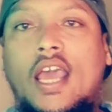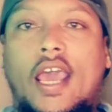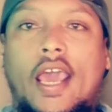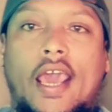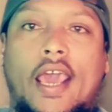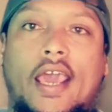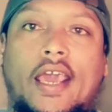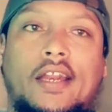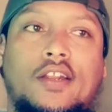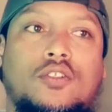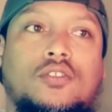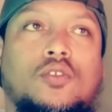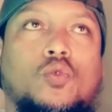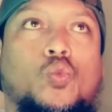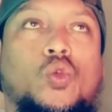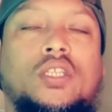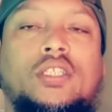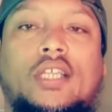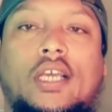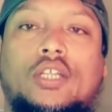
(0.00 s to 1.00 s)
and
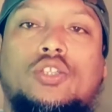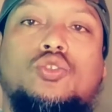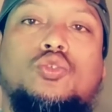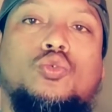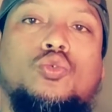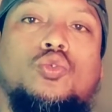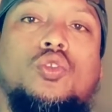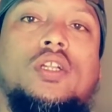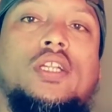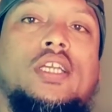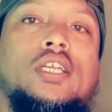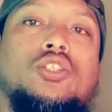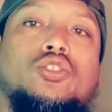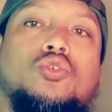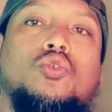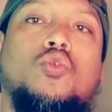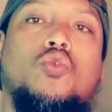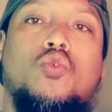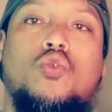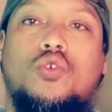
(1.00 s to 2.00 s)
we tend to lean
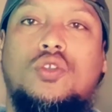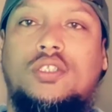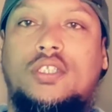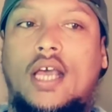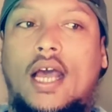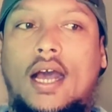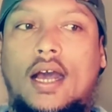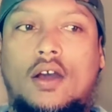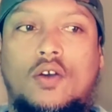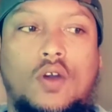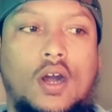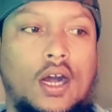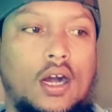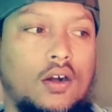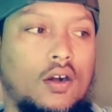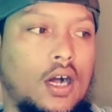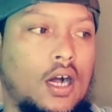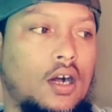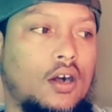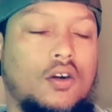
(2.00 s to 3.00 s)
towards
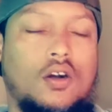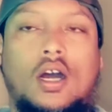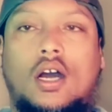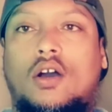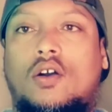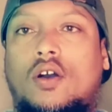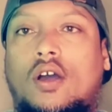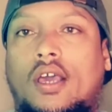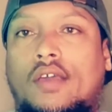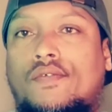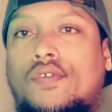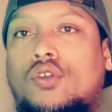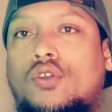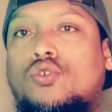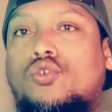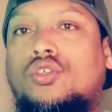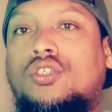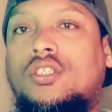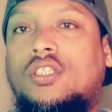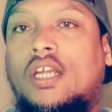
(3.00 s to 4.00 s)
our
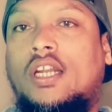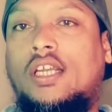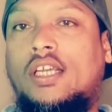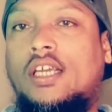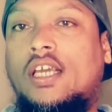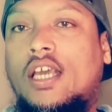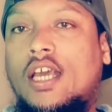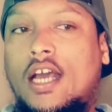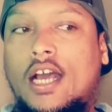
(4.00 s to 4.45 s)
evolutionary